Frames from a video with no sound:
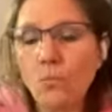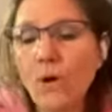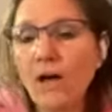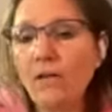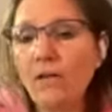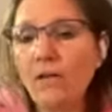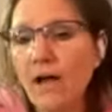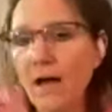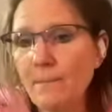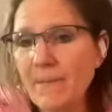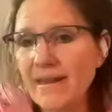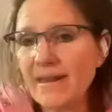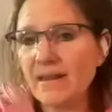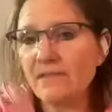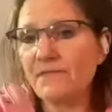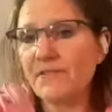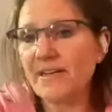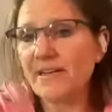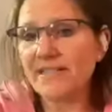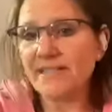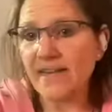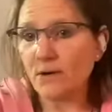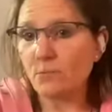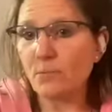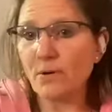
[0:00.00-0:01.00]
a benefit is
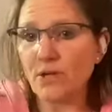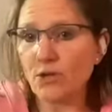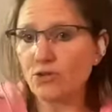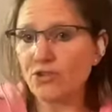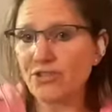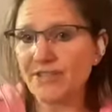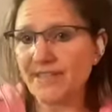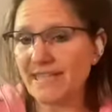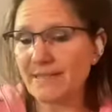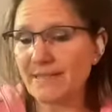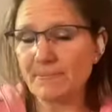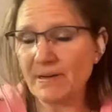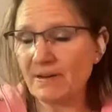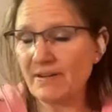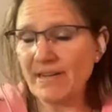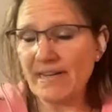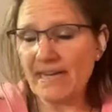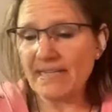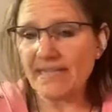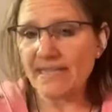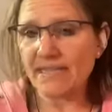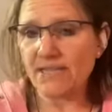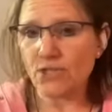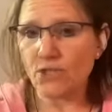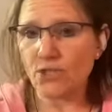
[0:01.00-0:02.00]
like what you just
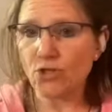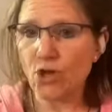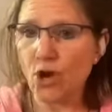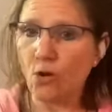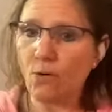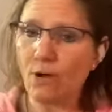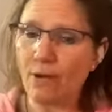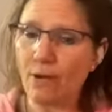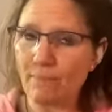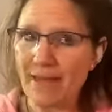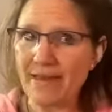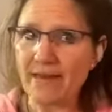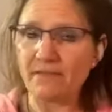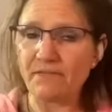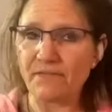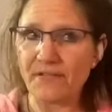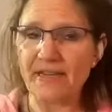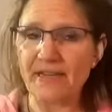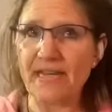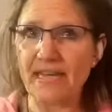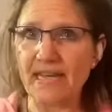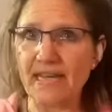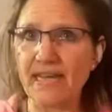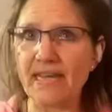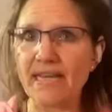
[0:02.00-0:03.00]
experienced. A
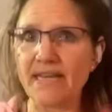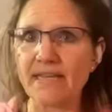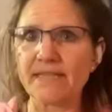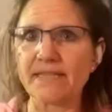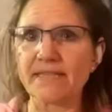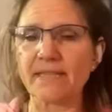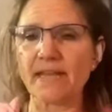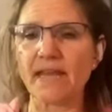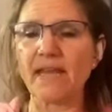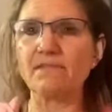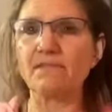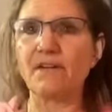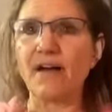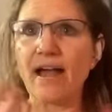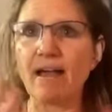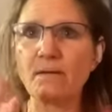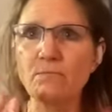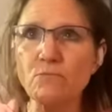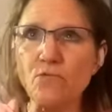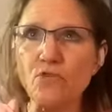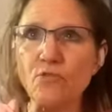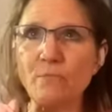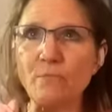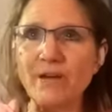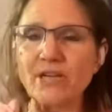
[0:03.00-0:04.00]
benefit is, if I
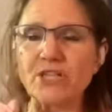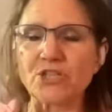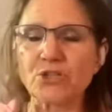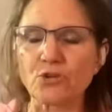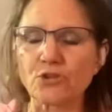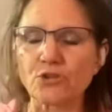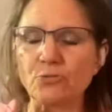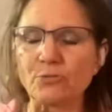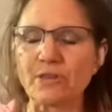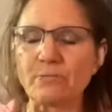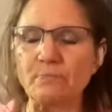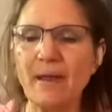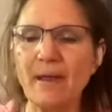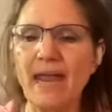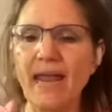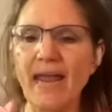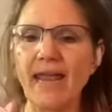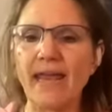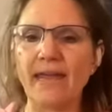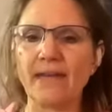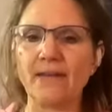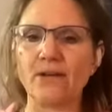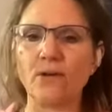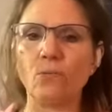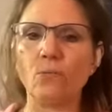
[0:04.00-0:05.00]
move my shoulder with
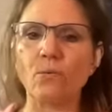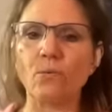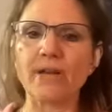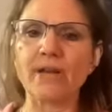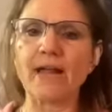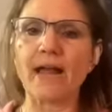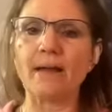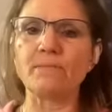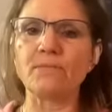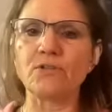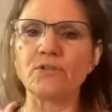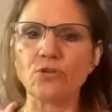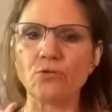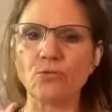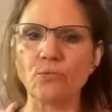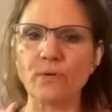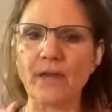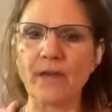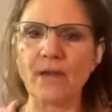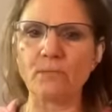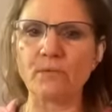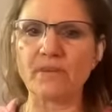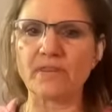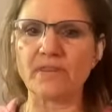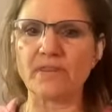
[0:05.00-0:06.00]
pain, what I'm
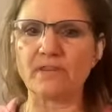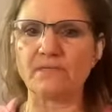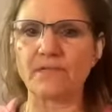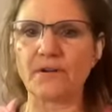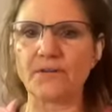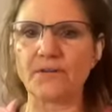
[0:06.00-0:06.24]
doing with the